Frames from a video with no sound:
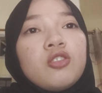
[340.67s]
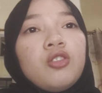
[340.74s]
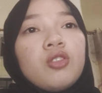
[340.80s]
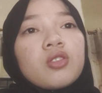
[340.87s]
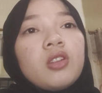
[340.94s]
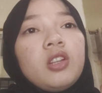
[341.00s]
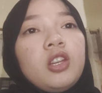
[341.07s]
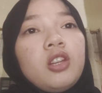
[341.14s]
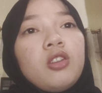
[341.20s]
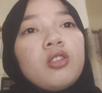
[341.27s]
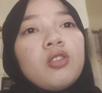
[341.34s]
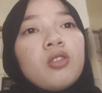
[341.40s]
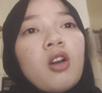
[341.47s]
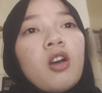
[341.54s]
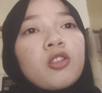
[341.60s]
usually
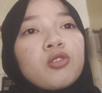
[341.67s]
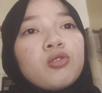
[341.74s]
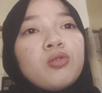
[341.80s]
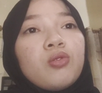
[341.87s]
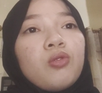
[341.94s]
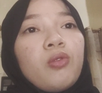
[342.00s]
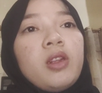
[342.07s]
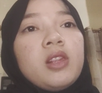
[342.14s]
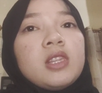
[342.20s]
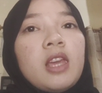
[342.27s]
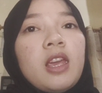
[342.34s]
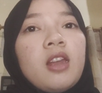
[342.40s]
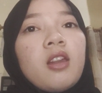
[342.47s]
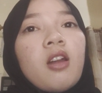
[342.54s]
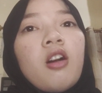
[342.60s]
not to
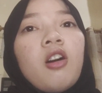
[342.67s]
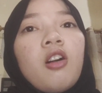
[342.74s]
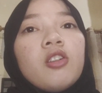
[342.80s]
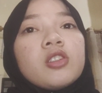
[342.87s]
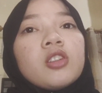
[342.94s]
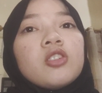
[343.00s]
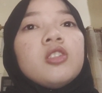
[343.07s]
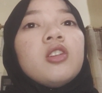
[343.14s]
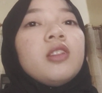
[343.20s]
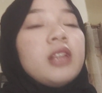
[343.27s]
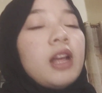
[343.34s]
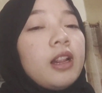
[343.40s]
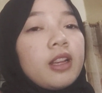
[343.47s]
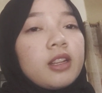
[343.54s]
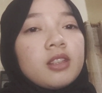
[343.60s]
retain all
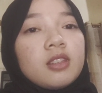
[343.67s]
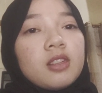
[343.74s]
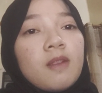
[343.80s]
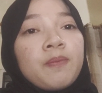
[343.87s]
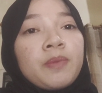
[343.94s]
sociodialectical